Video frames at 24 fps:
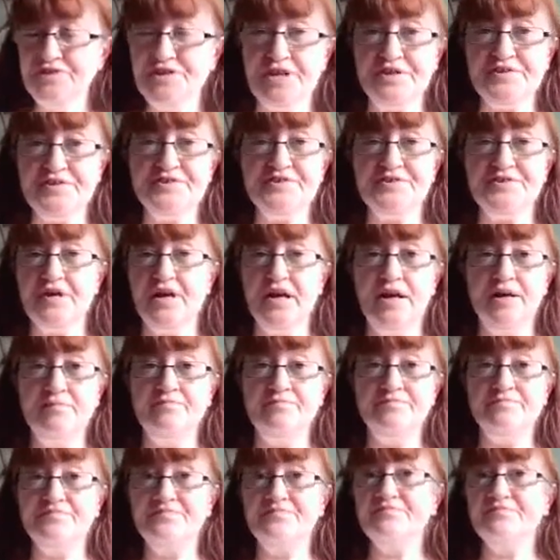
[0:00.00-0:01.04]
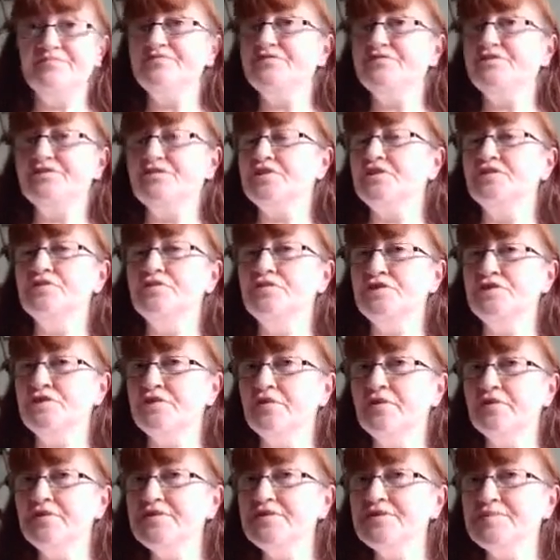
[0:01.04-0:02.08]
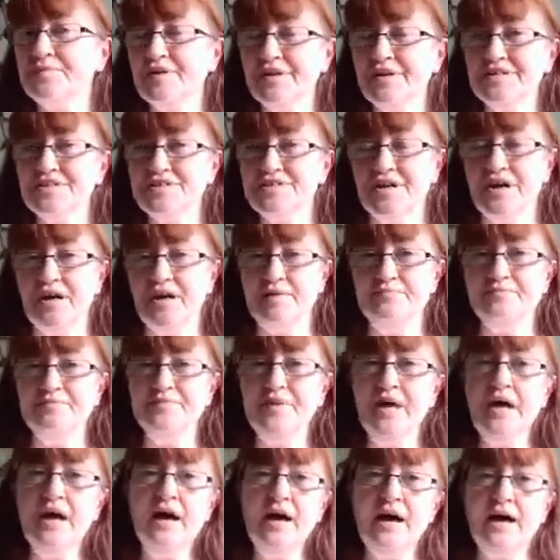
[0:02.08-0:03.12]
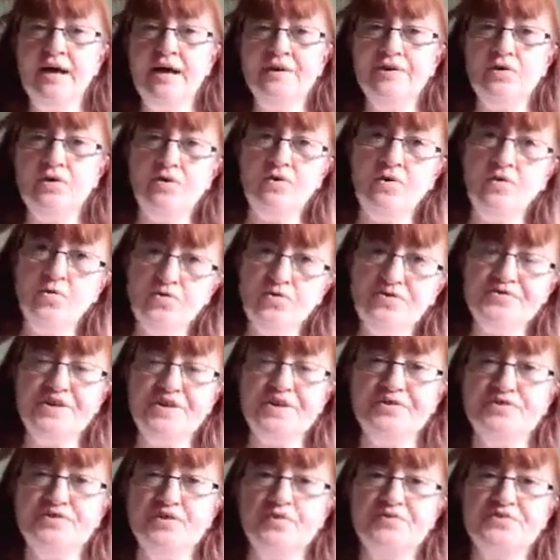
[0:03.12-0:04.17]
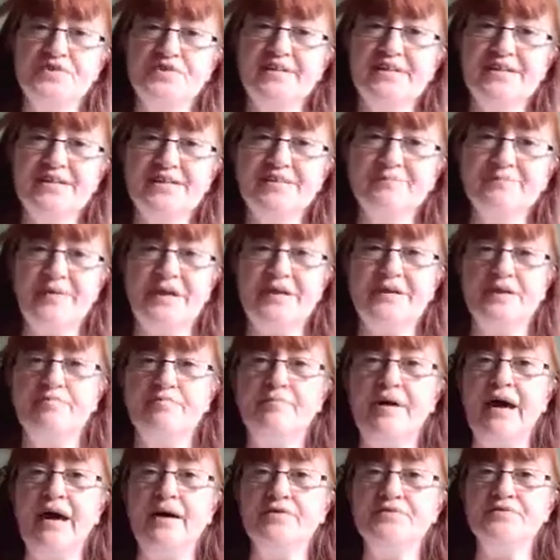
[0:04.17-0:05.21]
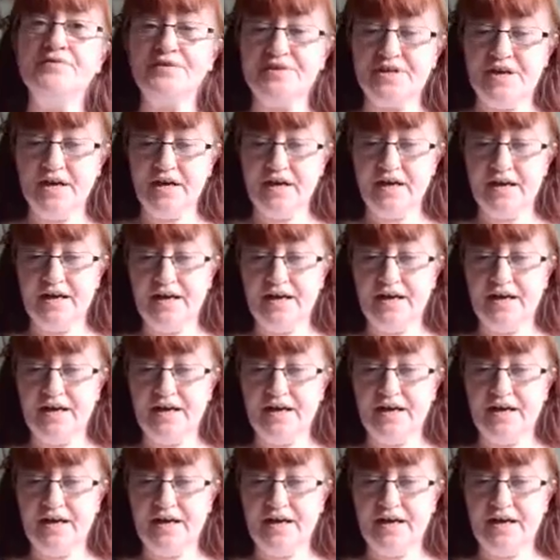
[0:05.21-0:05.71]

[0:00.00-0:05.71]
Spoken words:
just to do during the springtime. And it also talks a little bit about